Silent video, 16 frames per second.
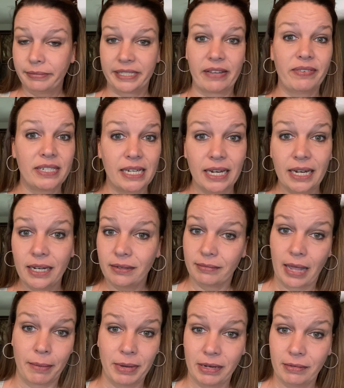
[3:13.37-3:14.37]

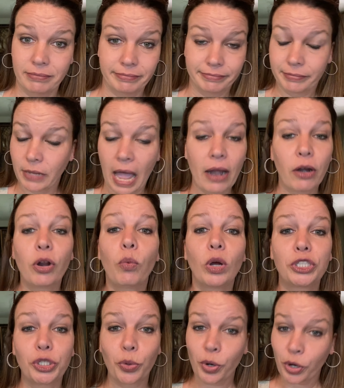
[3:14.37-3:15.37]
17. I mean, I don't know
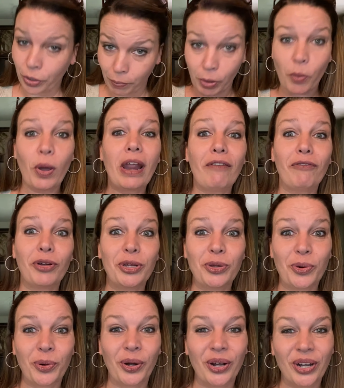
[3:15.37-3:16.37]
what you ordered, but whatever
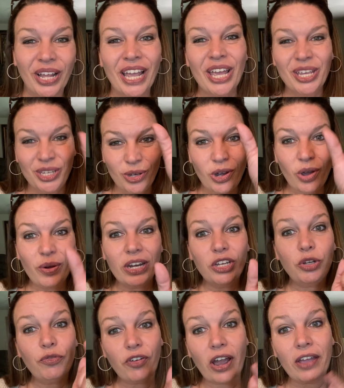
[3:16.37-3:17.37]
you ordered, you go in
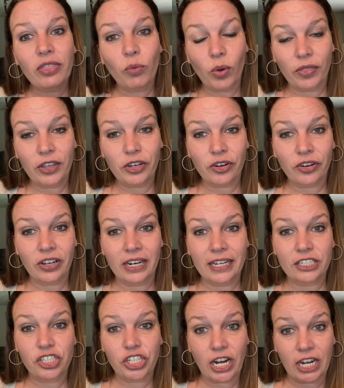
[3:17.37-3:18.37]
and you find the one that you're going to
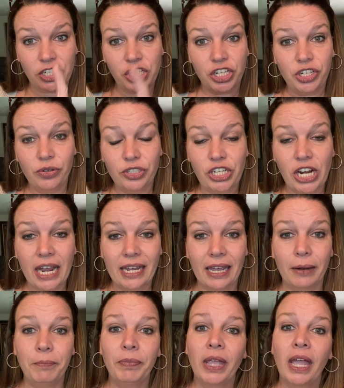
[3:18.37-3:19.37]
exchange and you check
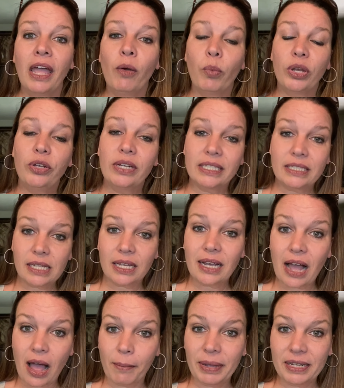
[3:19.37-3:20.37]
it. When you get to the
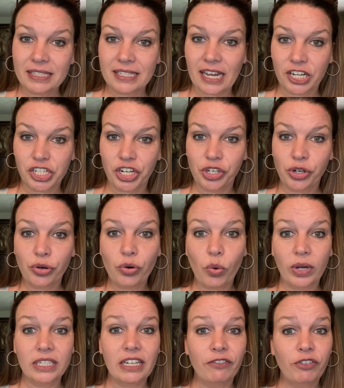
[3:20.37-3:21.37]
comment section, you're
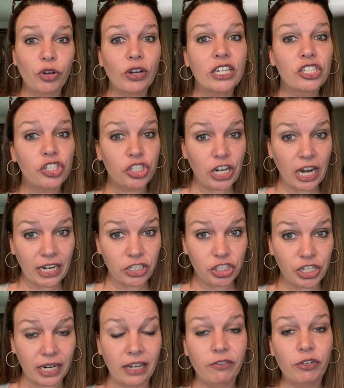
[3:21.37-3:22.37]
going to, if you're
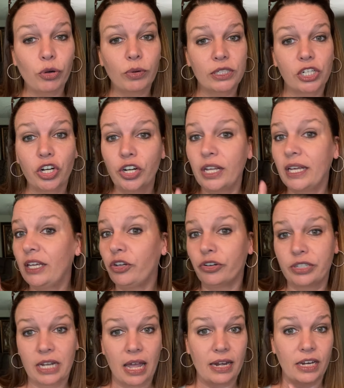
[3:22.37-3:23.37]
exchanging, if you're returning,
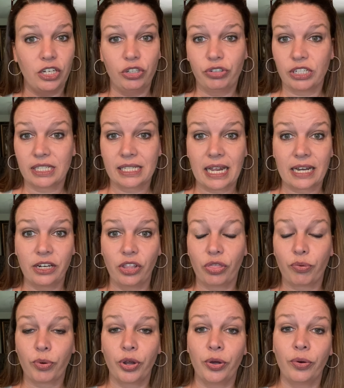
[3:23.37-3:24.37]
you're done and you just send
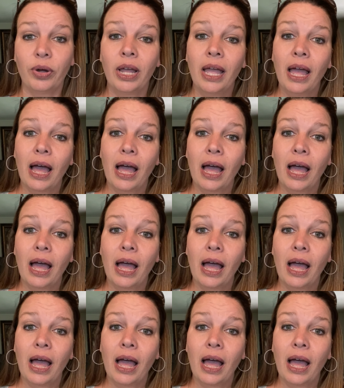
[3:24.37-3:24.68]
it through.